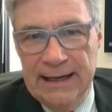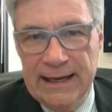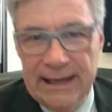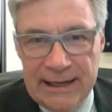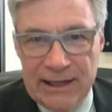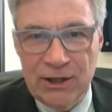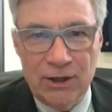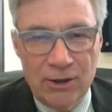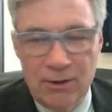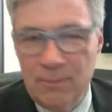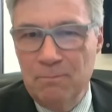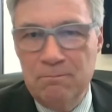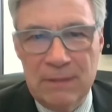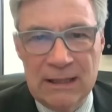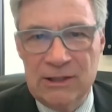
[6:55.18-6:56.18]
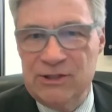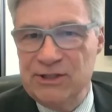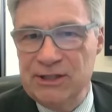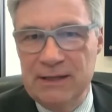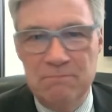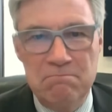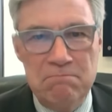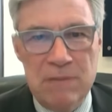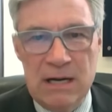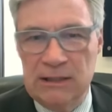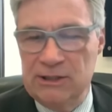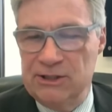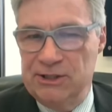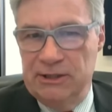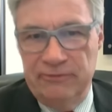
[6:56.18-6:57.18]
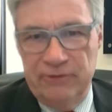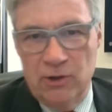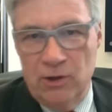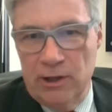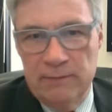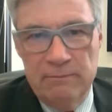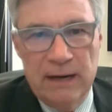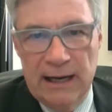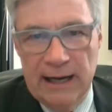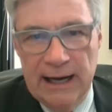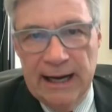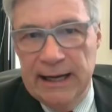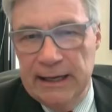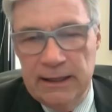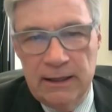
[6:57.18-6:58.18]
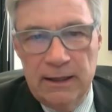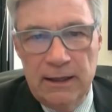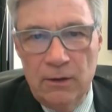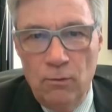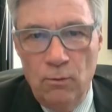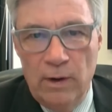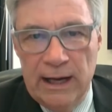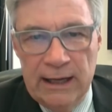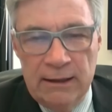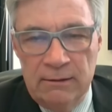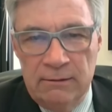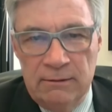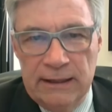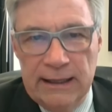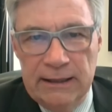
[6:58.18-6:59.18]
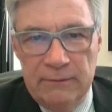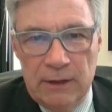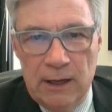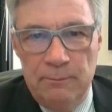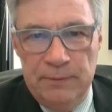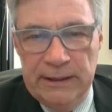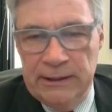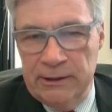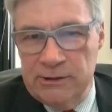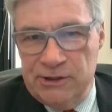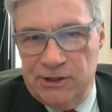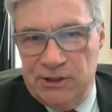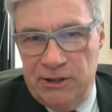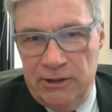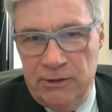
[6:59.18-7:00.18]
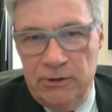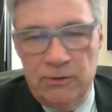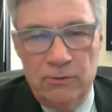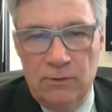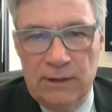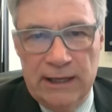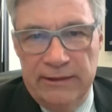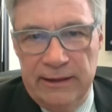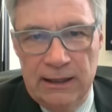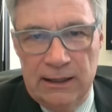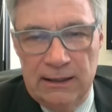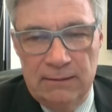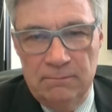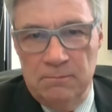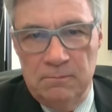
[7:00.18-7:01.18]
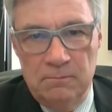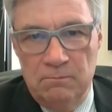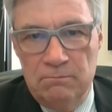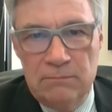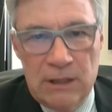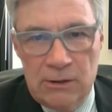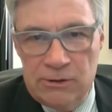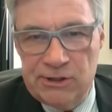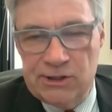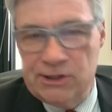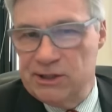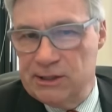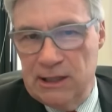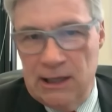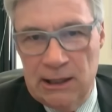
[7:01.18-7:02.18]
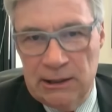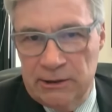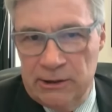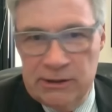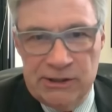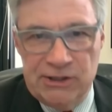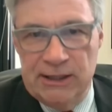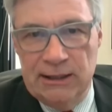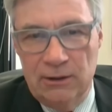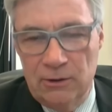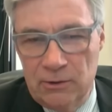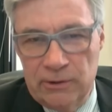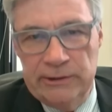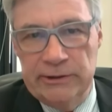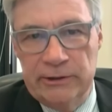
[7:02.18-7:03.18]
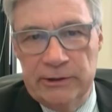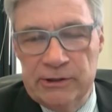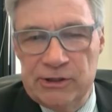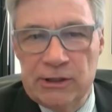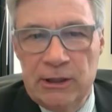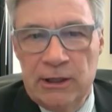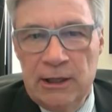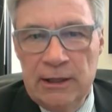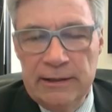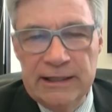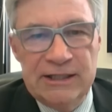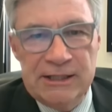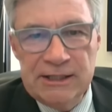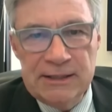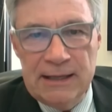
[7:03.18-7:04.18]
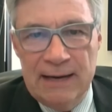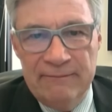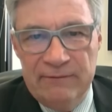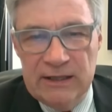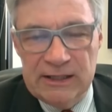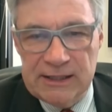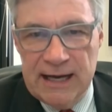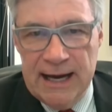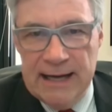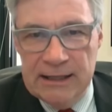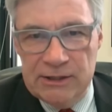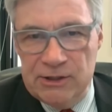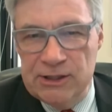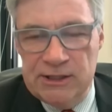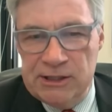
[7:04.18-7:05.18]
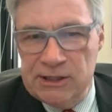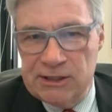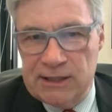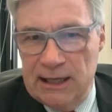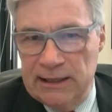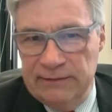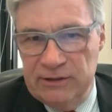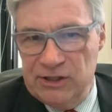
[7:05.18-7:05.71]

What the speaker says: Here, months and months have gone by when it appears to, I think, most scholars and lawyers, this is an obvious case. This is kind